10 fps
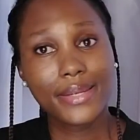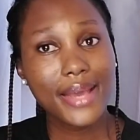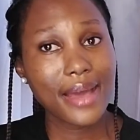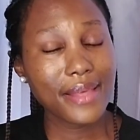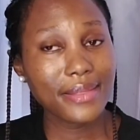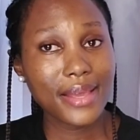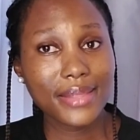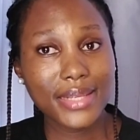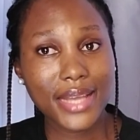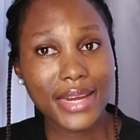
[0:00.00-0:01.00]
The other
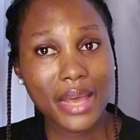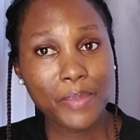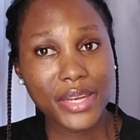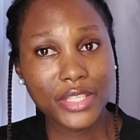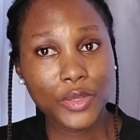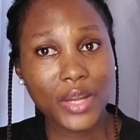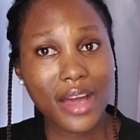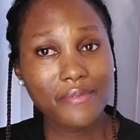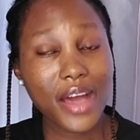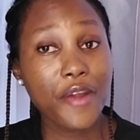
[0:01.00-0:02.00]
thing that can happen is you will
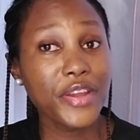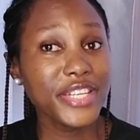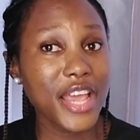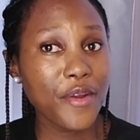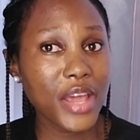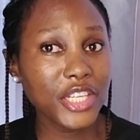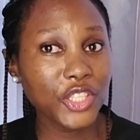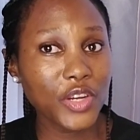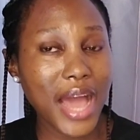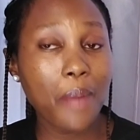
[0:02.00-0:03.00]
have a
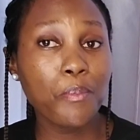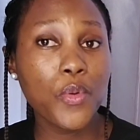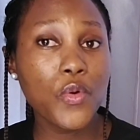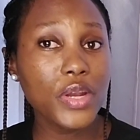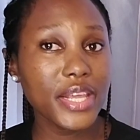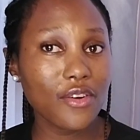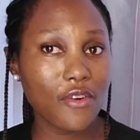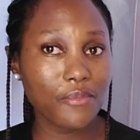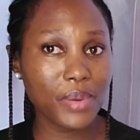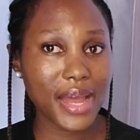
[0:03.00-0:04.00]
redirection, a pooling
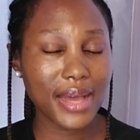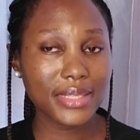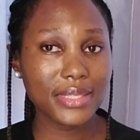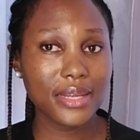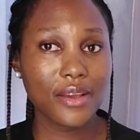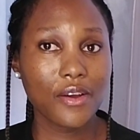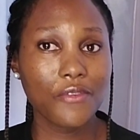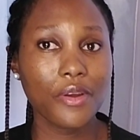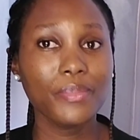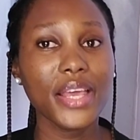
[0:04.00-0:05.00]
of blood
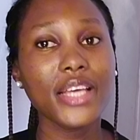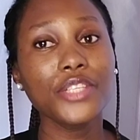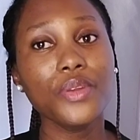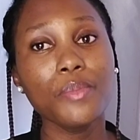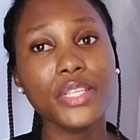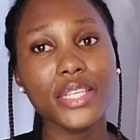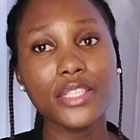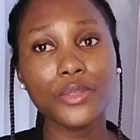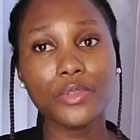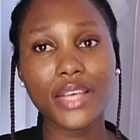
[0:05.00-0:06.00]
from the
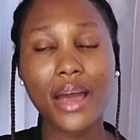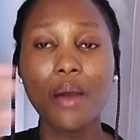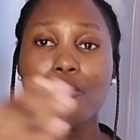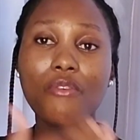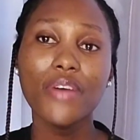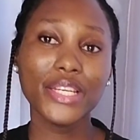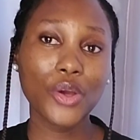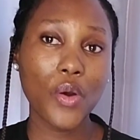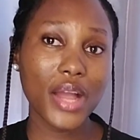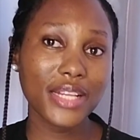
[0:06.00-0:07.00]
extremities to the more
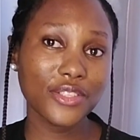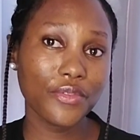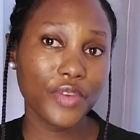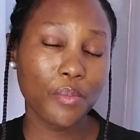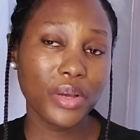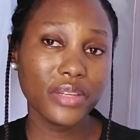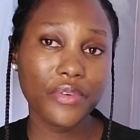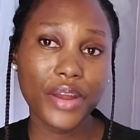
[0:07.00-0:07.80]
vital organs of your body.